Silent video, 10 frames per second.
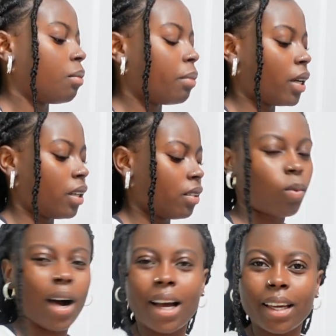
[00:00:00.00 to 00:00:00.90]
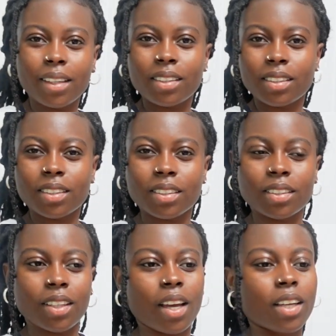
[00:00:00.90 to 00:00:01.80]
But why should
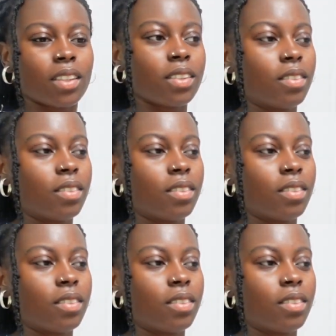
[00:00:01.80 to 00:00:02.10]
I...